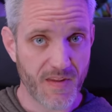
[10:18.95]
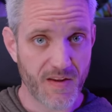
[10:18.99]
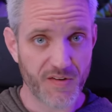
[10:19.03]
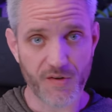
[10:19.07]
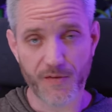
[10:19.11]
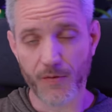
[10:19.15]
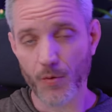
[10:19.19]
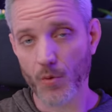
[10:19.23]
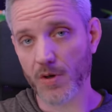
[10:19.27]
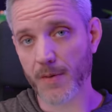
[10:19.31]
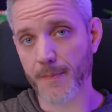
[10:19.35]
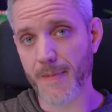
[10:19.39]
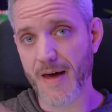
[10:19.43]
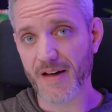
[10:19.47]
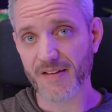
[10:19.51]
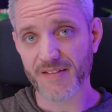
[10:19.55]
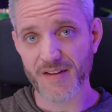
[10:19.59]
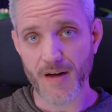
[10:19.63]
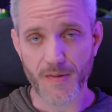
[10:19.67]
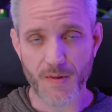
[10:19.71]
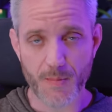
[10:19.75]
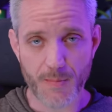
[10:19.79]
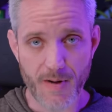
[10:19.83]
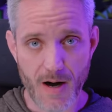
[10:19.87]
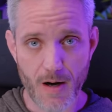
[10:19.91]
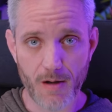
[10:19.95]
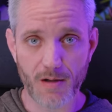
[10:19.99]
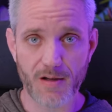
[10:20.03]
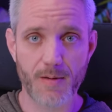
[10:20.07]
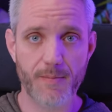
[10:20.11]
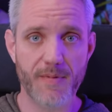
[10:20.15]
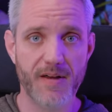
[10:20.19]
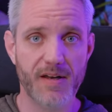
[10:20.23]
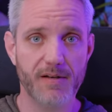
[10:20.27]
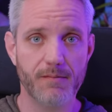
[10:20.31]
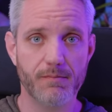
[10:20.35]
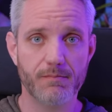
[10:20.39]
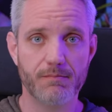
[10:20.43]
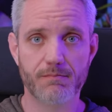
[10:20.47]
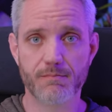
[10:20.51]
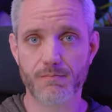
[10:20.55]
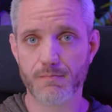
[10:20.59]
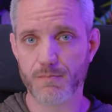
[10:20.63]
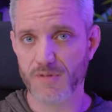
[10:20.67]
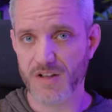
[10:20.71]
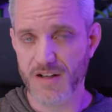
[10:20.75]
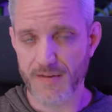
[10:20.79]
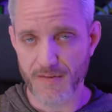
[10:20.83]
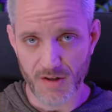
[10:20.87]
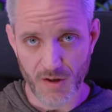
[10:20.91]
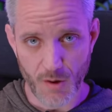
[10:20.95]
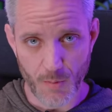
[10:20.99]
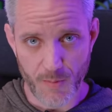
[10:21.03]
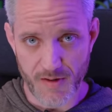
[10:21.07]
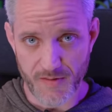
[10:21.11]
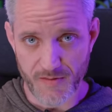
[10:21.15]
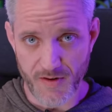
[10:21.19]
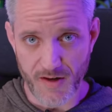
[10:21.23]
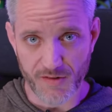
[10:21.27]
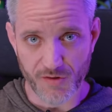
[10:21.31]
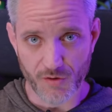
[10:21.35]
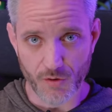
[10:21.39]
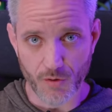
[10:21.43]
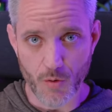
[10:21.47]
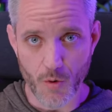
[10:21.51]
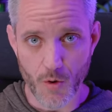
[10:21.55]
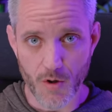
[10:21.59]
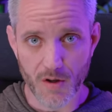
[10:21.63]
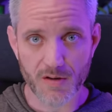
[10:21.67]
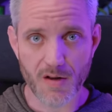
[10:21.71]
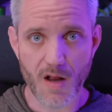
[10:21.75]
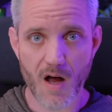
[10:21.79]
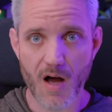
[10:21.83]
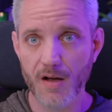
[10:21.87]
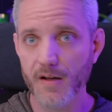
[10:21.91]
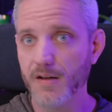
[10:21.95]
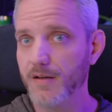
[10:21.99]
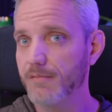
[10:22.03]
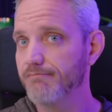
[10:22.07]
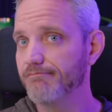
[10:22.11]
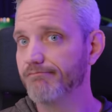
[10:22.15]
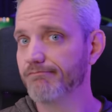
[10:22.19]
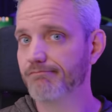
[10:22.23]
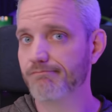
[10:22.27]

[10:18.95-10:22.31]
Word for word: So if you want to max out the power limit, give it a little bit of extra core clock,